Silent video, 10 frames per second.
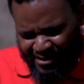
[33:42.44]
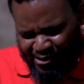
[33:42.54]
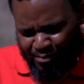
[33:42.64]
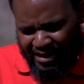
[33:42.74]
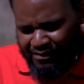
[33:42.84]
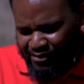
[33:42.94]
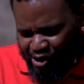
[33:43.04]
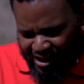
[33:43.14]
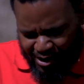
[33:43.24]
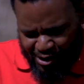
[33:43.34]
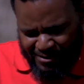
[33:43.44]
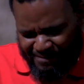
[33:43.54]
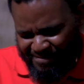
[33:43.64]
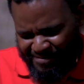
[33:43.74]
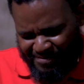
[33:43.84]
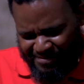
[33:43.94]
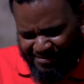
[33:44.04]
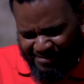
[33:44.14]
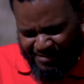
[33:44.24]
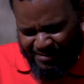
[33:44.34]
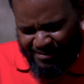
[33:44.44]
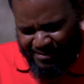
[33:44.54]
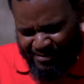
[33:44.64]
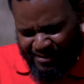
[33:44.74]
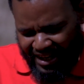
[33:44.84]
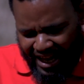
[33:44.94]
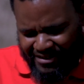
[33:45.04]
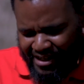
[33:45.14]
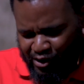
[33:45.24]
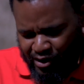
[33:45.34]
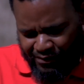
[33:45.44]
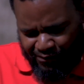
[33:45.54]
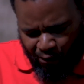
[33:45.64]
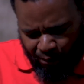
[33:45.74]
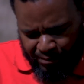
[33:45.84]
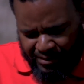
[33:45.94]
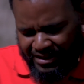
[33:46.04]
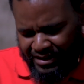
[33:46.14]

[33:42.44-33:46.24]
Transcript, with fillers: to believe for change. Lives that are transformed.